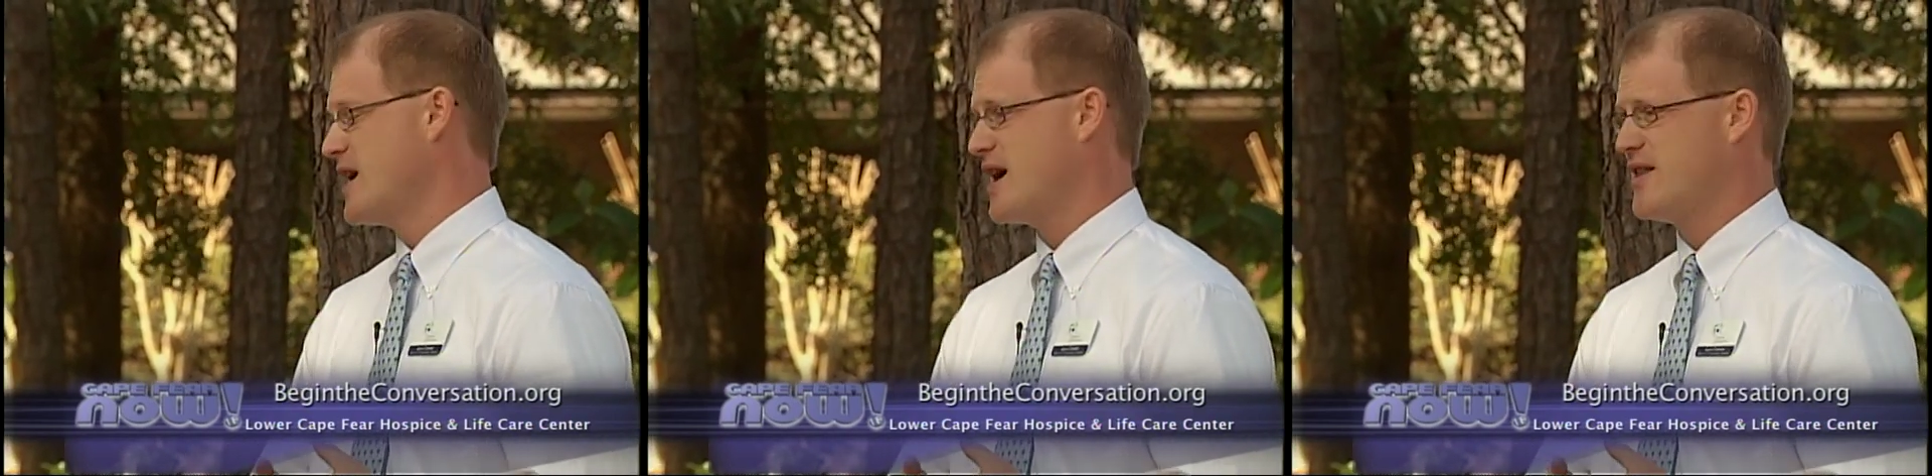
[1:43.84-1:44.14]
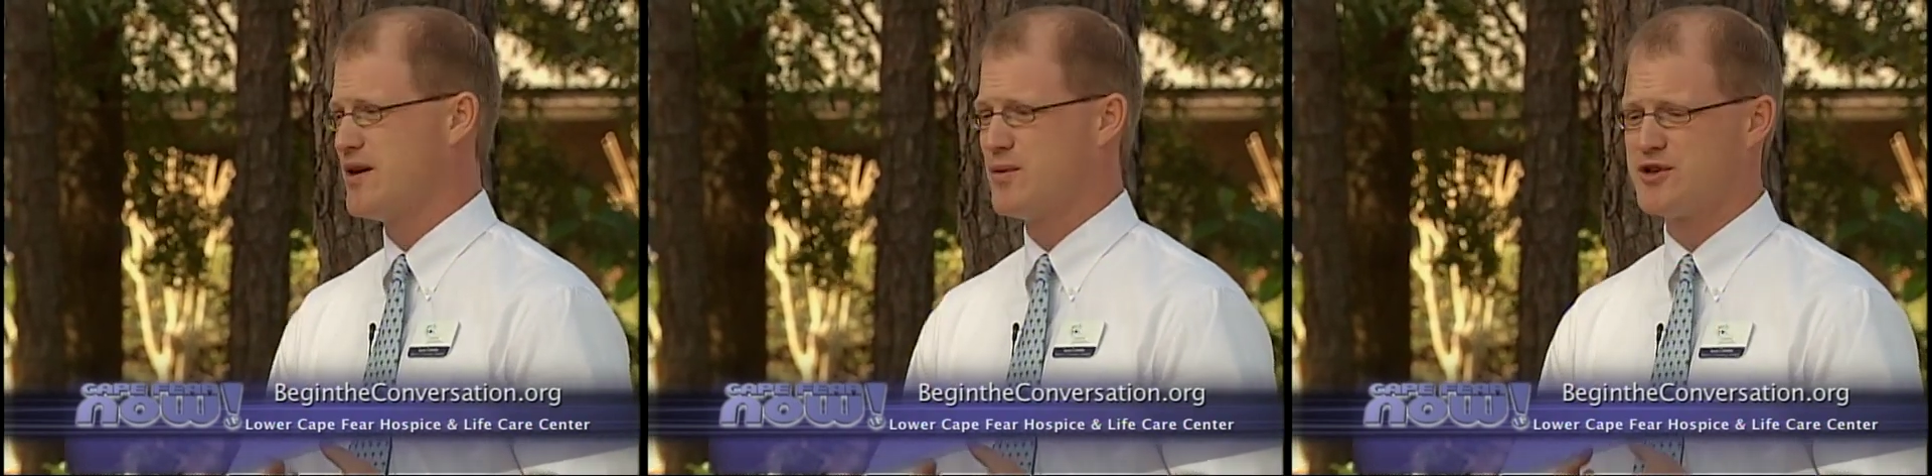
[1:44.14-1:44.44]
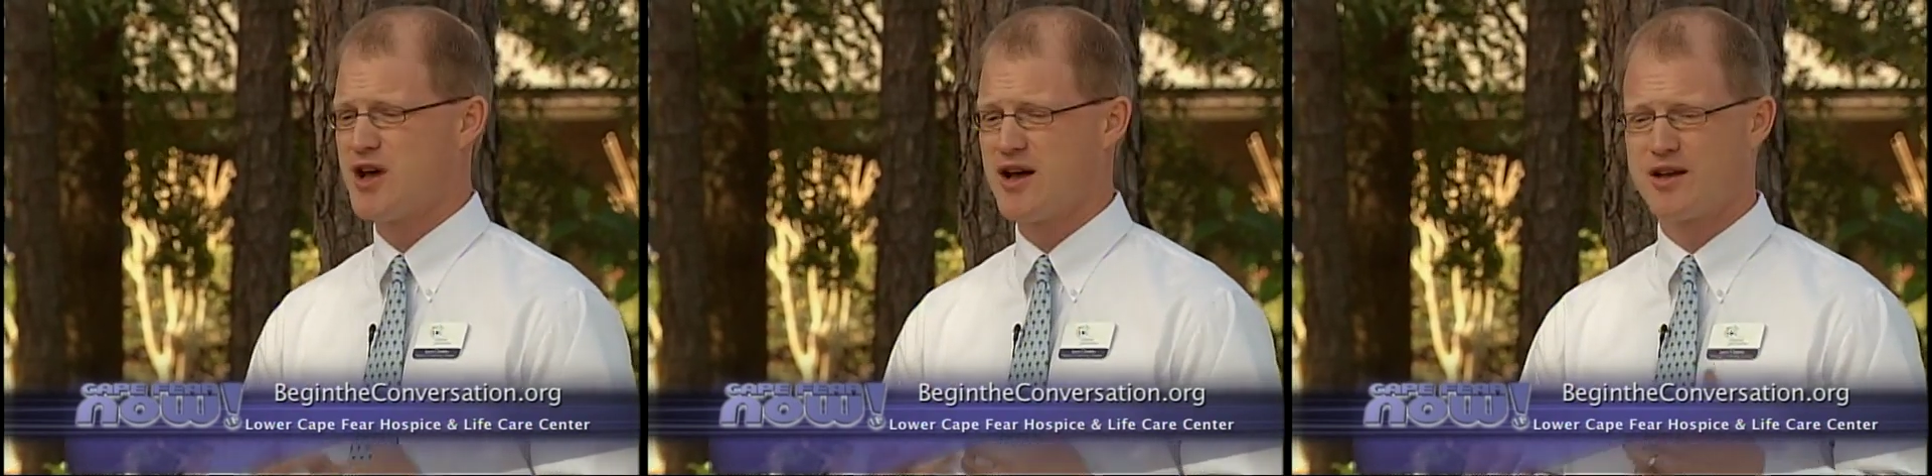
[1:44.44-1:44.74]
and that we're
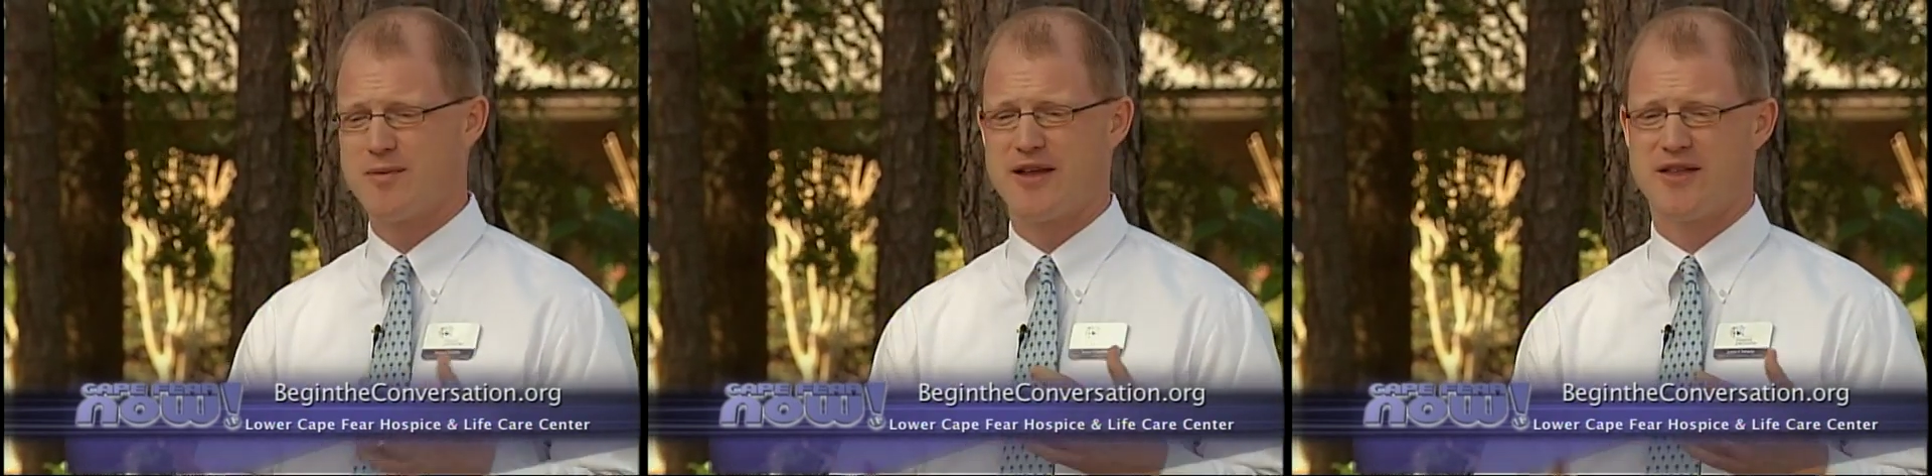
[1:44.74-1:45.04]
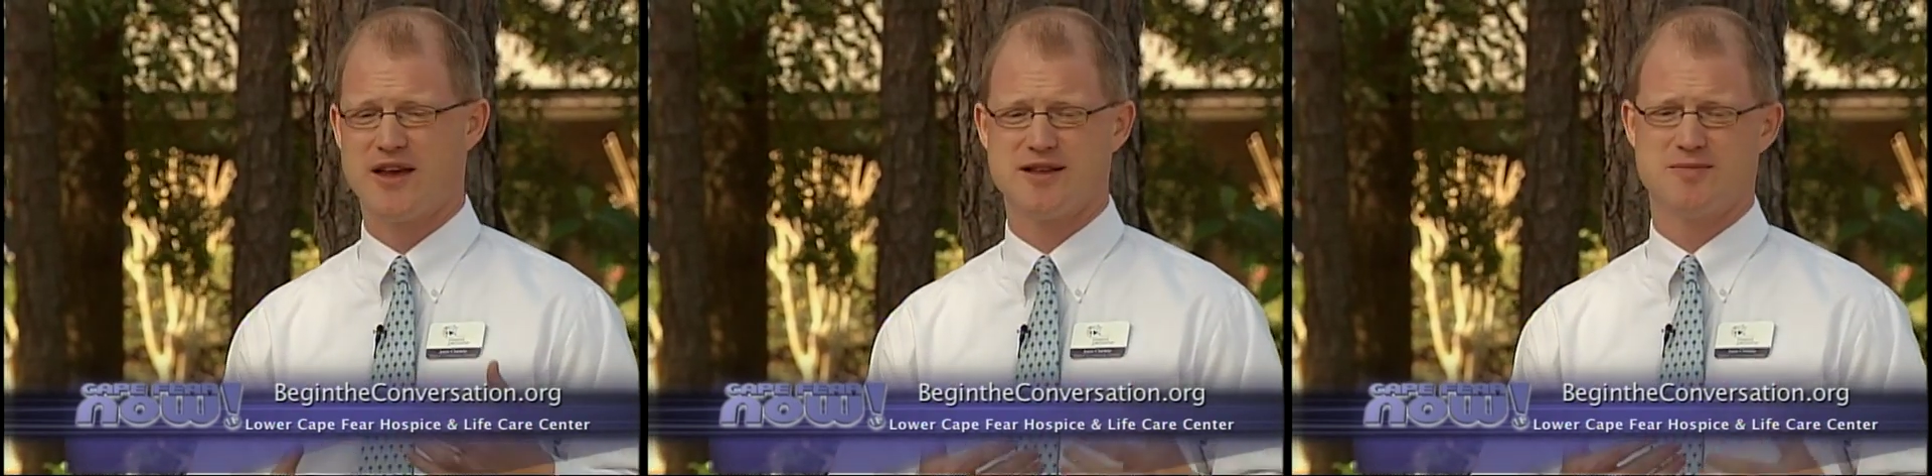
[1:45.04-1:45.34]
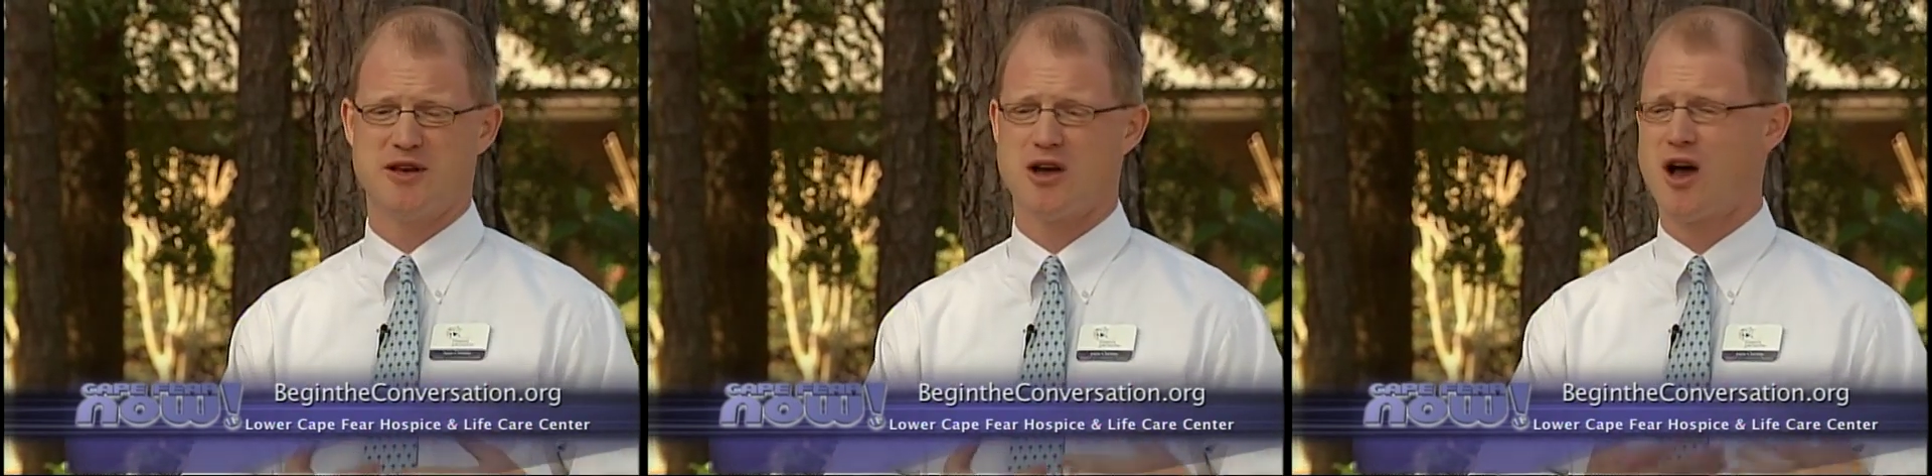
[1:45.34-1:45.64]
talking about things
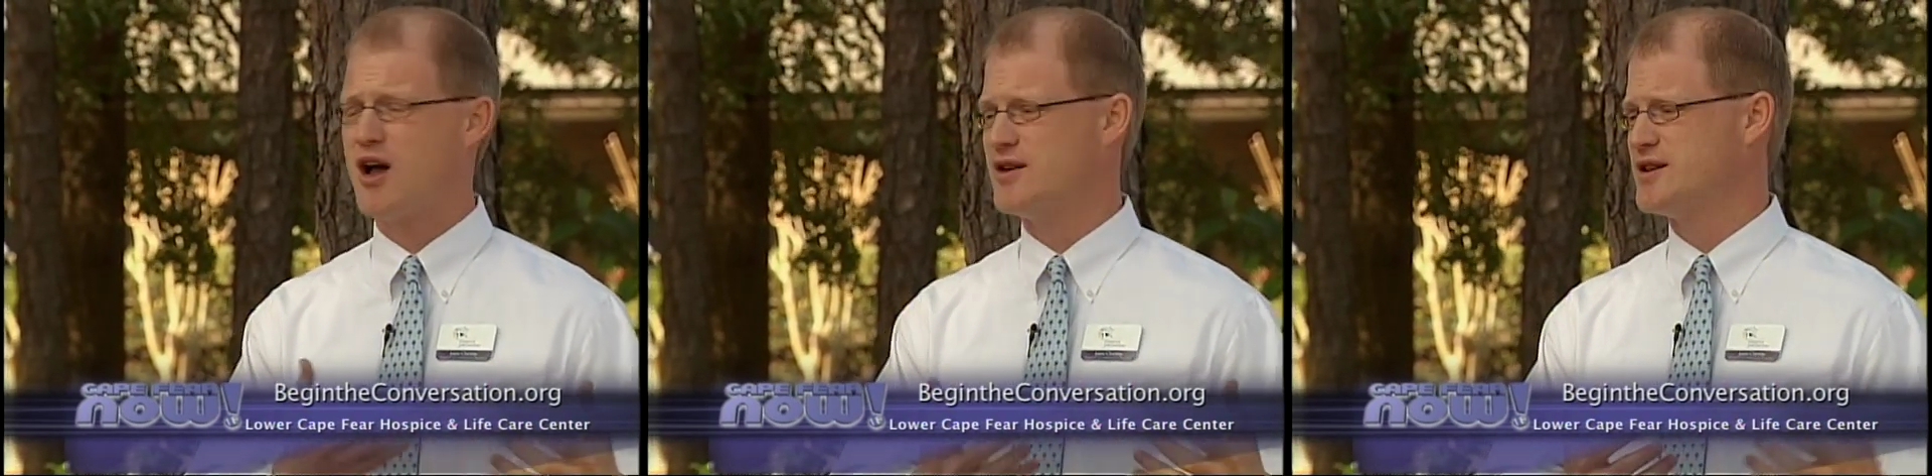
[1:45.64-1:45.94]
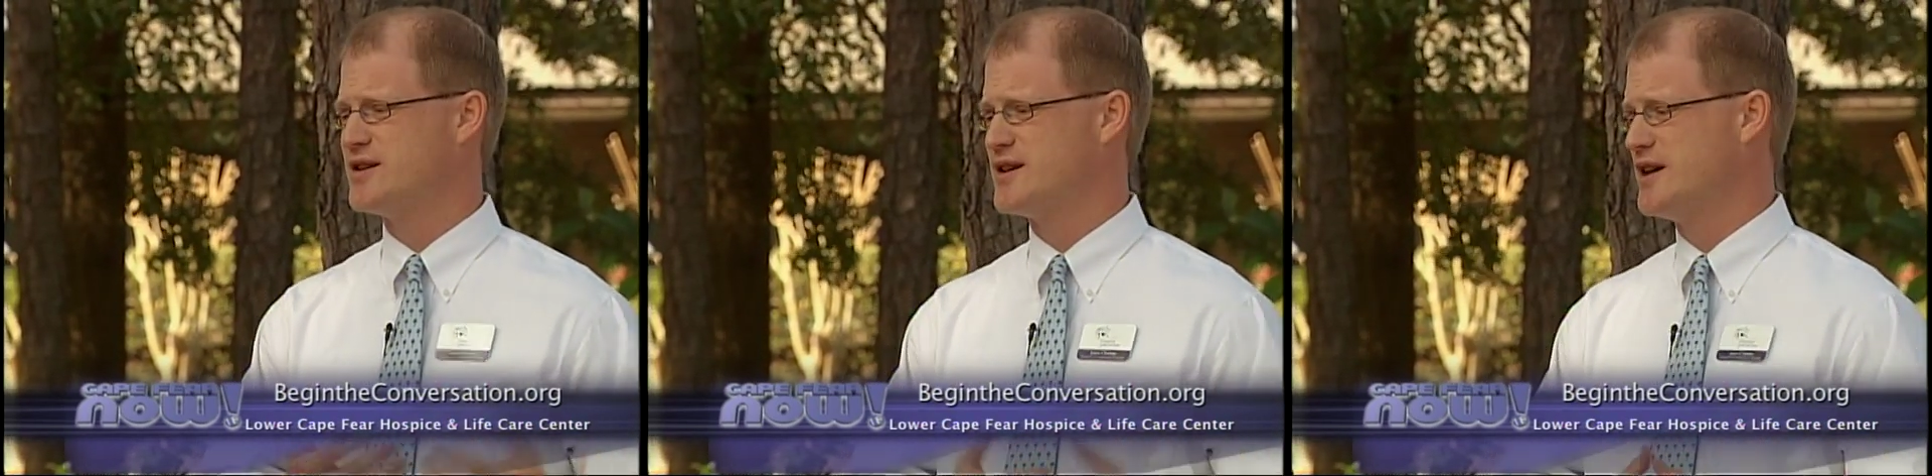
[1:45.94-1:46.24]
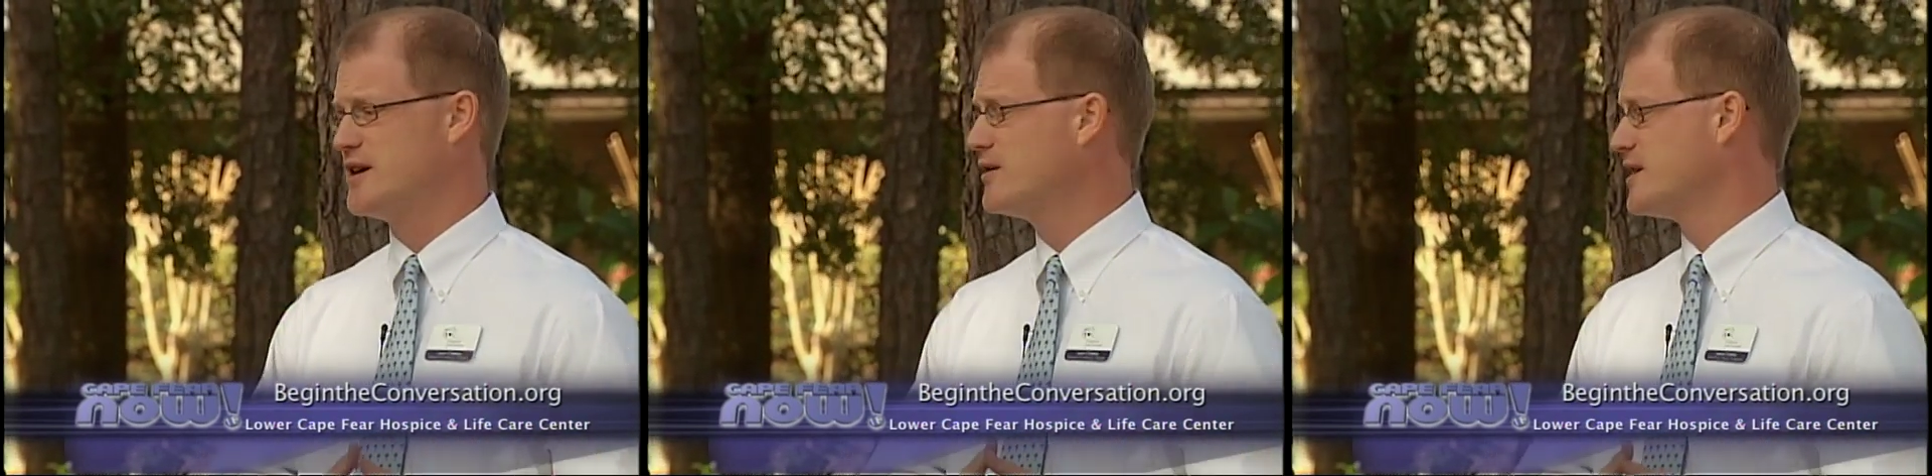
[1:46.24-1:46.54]
beyond
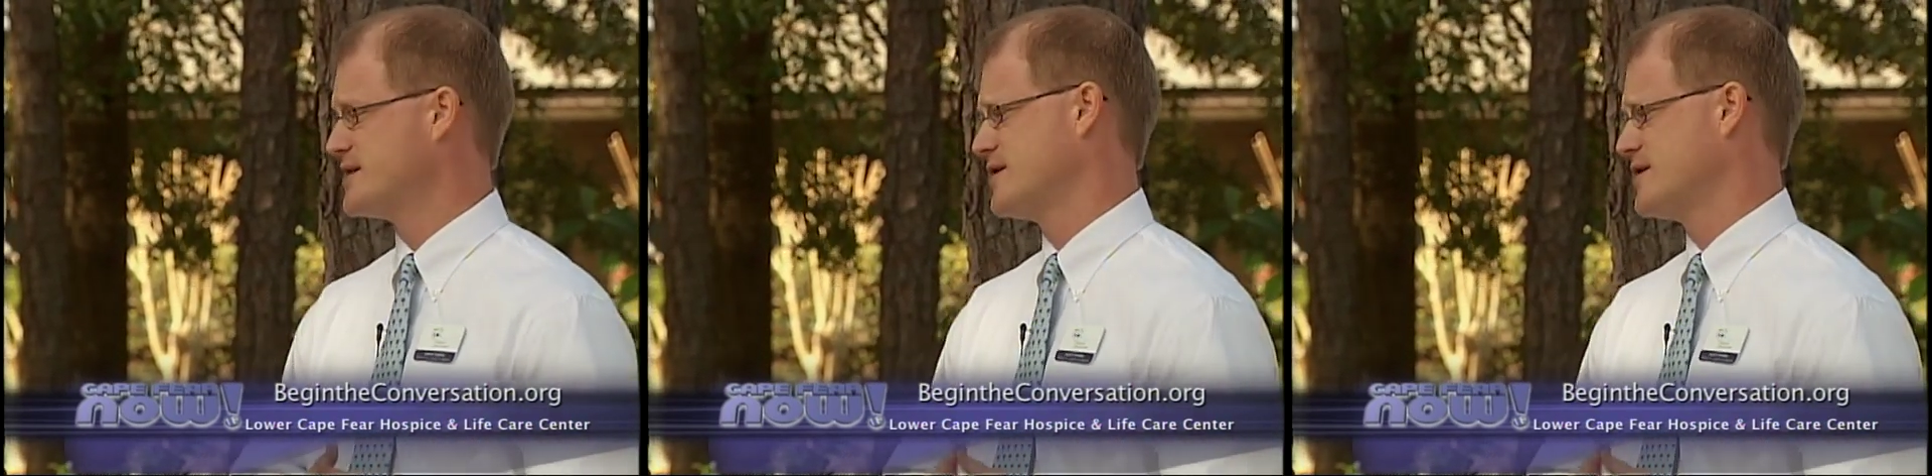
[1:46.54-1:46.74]
illness.